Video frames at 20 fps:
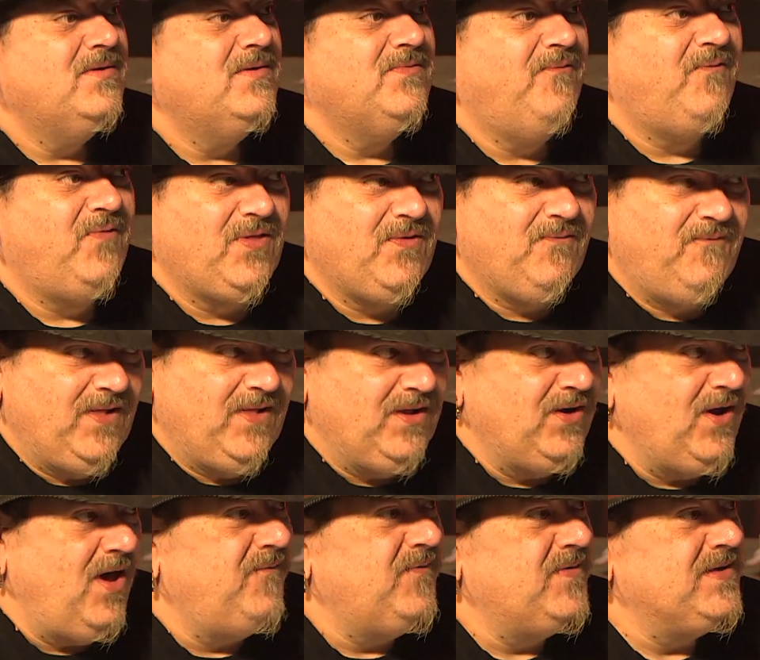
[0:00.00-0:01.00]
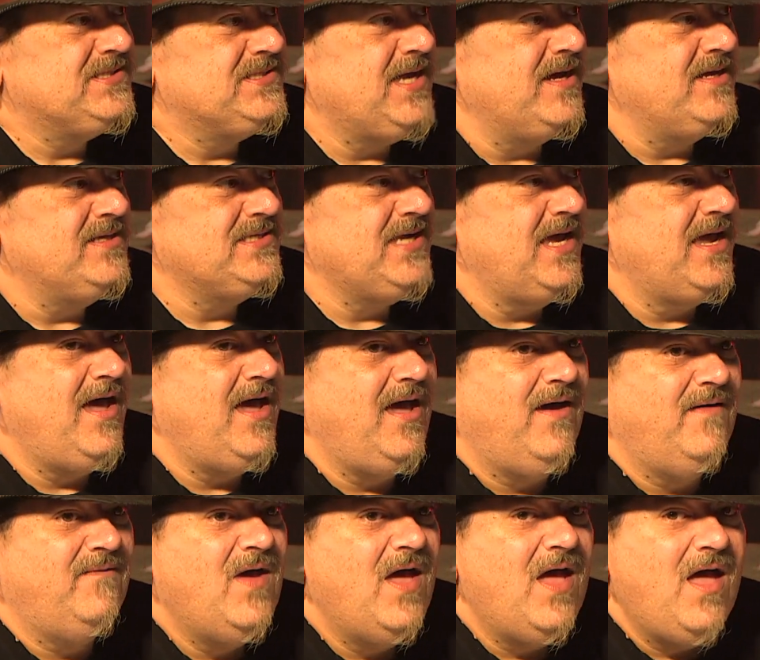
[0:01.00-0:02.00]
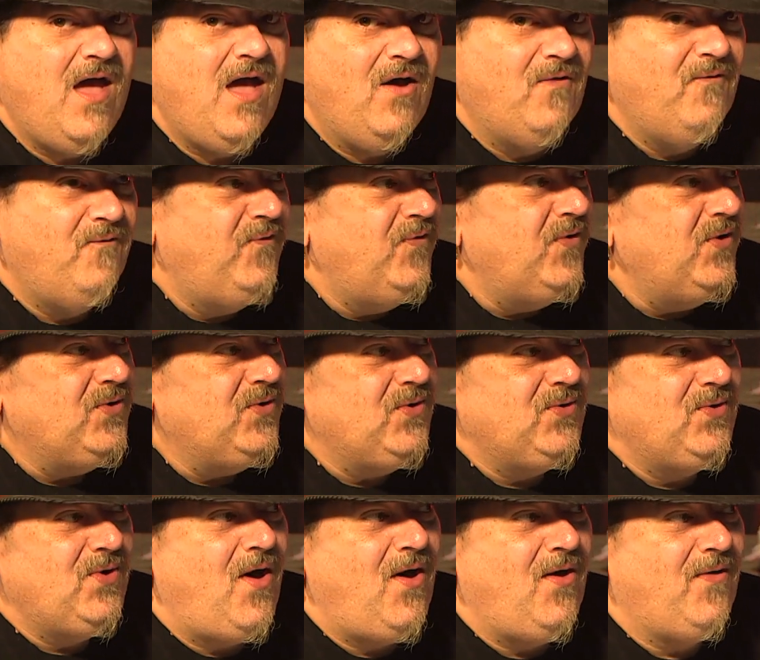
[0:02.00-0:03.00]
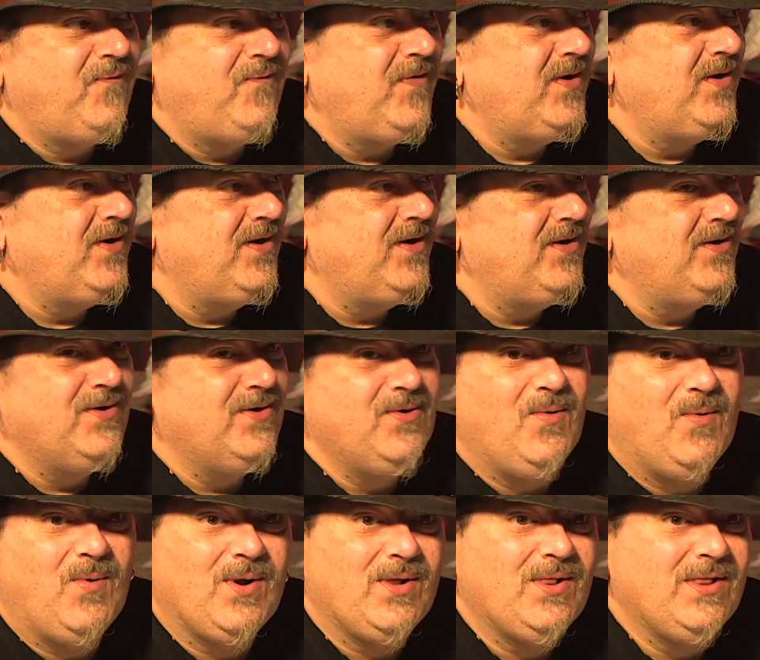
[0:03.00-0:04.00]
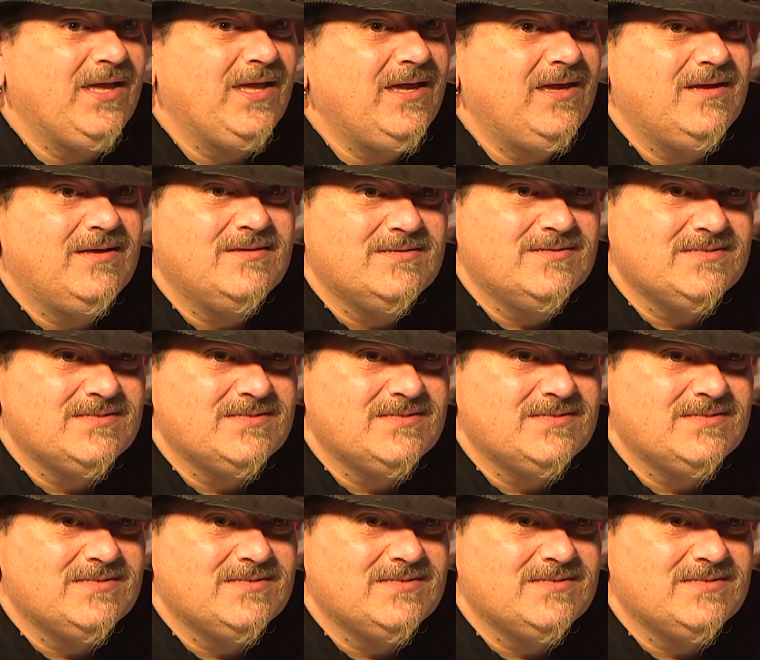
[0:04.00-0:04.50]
for the Philadelphia sites. I have a voodoo doll for New Orleans.